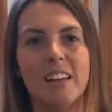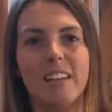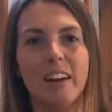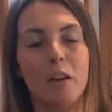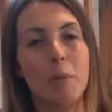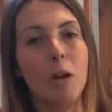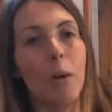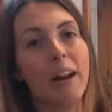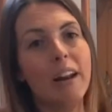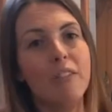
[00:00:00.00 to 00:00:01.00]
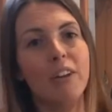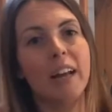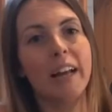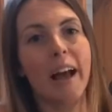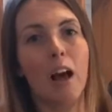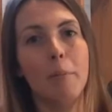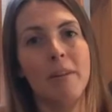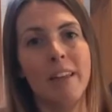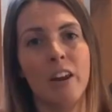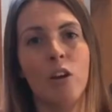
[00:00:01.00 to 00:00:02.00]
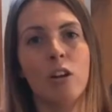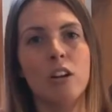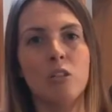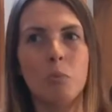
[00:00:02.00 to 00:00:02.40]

There can be quite an evident gap in their knowledge,